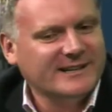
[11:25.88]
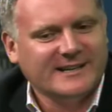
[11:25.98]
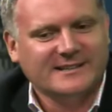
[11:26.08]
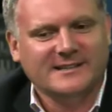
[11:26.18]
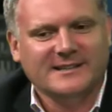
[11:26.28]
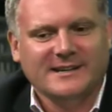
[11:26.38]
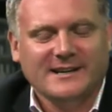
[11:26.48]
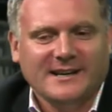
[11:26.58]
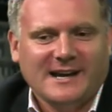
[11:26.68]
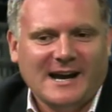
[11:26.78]
elected.
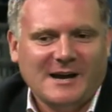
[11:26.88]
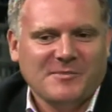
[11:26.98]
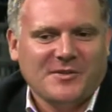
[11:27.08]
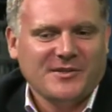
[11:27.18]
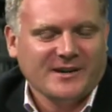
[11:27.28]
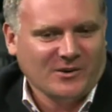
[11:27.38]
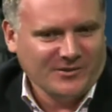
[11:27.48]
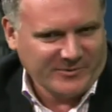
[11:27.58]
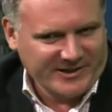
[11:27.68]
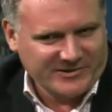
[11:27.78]
The thing on
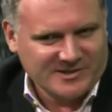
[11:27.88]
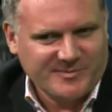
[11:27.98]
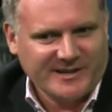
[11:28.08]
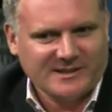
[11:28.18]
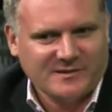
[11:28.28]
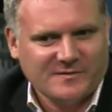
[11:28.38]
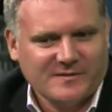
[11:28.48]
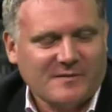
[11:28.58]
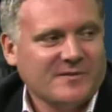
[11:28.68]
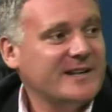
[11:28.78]
the retrospective
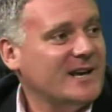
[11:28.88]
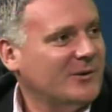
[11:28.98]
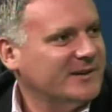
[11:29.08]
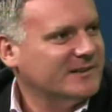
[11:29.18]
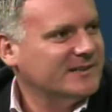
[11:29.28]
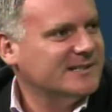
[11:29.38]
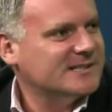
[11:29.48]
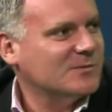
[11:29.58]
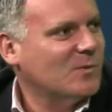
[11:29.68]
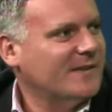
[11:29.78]
videoing is
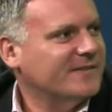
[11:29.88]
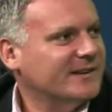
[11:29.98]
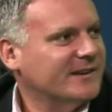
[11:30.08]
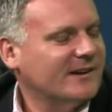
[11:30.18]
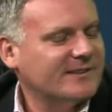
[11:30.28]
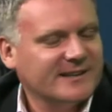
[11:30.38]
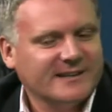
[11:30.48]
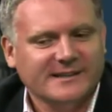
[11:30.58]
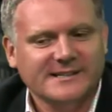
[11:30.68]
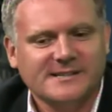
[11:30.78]
the one that I think
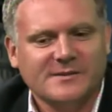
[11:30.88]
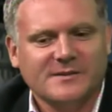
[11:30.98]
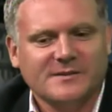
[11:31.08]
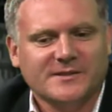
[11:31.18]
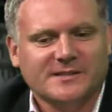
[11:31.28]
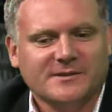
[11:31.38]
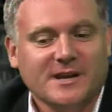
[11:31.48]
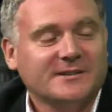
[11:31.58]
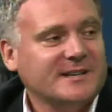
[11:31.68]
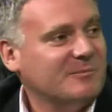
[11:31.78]
is
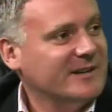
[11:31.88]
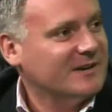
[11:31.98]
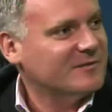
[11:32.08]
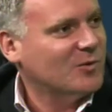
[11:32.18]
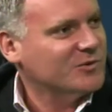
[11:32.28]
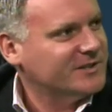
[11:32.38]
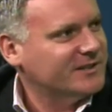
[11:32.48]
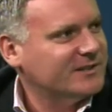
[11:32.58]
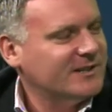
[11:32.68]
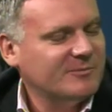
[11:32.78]
deeply
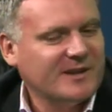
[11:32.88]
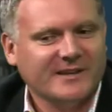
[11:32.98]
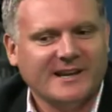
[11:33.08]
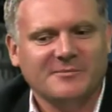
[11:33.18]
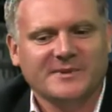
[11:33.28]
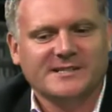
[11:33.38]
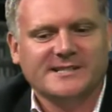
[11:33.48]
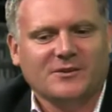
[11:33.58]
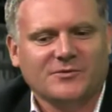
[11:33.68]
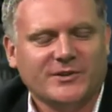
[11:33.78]
unfortunate. But the government
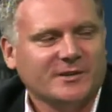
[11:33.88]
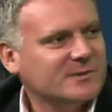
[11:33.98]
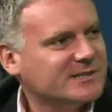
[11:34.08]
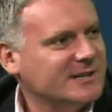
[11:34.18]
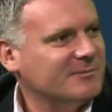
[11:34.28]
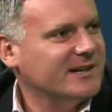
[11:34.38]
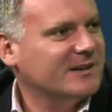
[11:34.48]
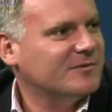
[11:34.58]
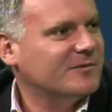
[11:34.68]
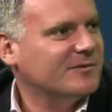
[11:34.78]
itself said it was deeply
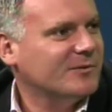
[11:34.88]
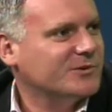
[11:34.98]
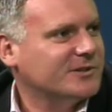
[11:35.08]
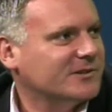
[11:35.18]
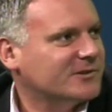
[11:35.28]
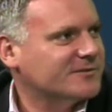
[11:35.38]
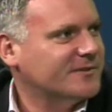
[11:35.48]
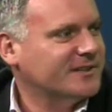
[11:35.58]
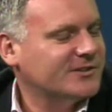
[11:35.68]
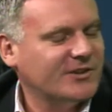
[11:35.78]
unfortunate. Chris
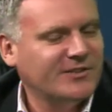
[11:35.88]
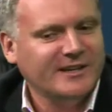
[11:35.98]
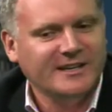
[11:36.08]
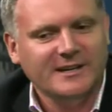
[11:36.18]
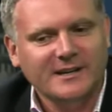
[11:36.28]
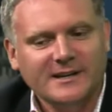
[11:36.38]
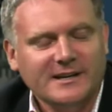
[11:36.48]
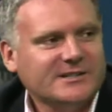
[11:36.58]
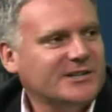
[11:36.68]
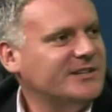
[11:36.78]
Finlayson, the
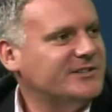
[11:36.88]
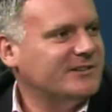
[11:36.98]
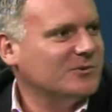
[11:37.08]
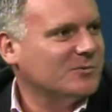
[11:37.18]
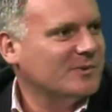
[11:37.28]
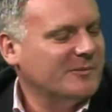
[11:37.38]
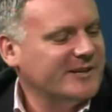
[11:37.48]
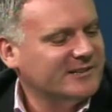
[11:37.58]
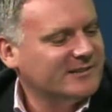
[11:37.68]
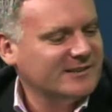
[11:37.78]
Attorney General. I
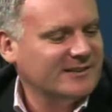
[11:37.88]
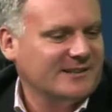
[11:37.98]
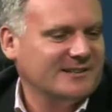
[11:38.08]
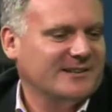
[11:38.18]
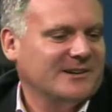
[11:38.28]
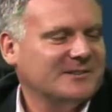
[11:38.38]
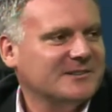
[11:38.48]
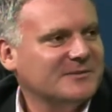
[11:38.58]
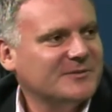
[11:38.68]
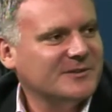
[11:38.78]
mean,
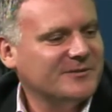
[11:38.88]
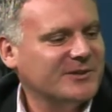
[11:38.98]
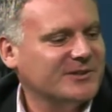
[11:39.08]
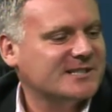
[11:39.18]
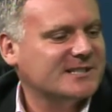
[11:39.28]
for goodness